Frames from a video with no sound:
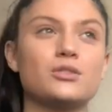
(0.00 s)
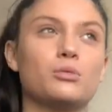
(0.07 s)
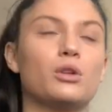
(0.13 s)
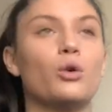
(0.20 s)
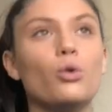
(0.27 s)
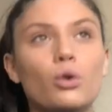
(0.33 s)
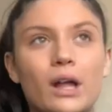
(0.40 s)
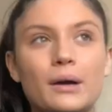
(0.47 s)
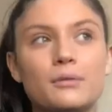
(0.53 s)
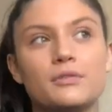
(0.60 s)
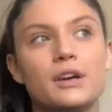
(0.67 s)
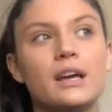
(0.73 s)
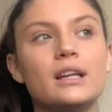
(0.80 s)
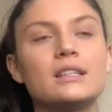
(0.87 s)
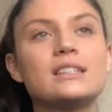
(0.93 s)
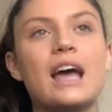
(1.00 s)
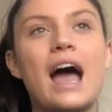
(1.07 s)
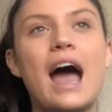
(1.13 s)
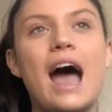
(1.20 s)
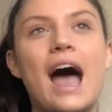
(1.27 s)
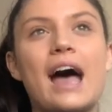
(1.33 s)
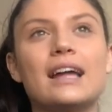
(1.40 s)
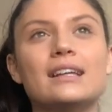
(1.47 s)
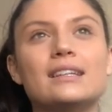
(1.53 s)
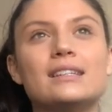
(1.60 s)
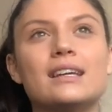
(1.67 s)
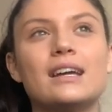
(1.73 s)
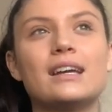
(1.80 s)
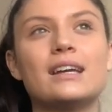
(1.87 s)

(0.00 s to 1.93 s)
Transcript: well, all outfits, and